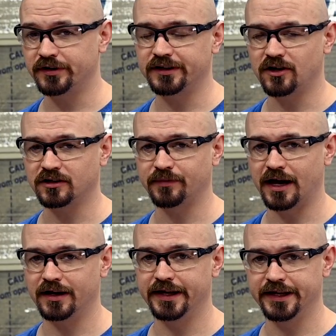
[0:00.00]
threat I talked
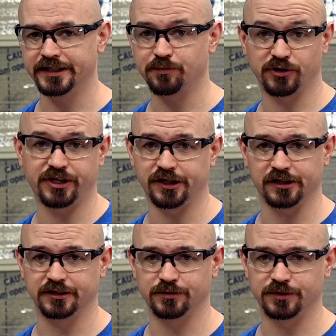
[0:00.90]
about is
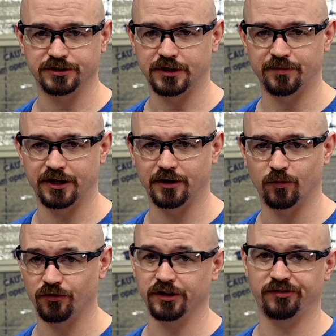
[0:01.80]
particulates, which is something
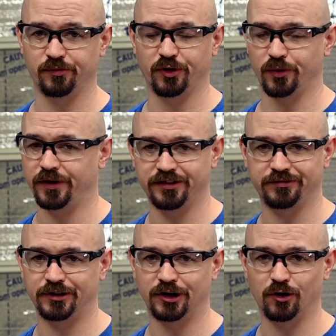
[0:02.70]
we're really familiar with.
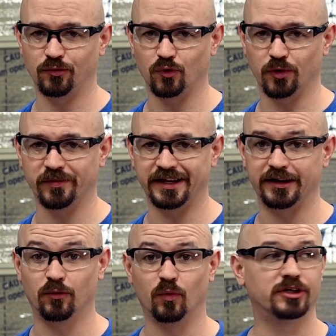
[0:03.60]
You know, normally
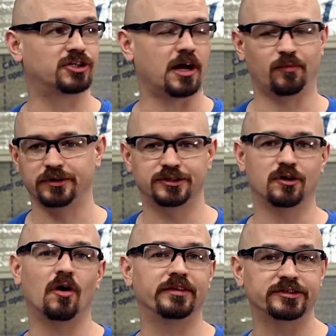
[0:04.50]
in a wood shop, we just
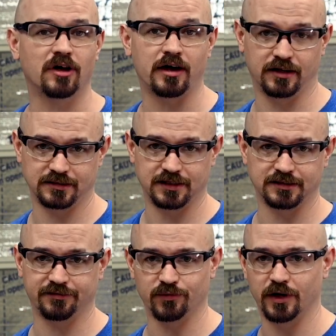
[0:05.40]
call it the sawdust
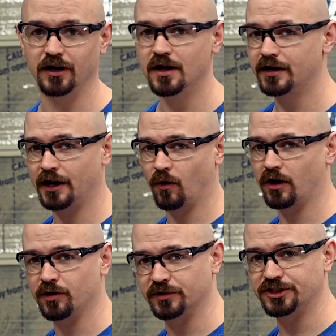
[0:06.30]
that's everywhere. Now
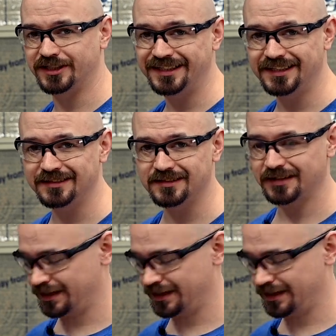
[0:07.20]
on our machines,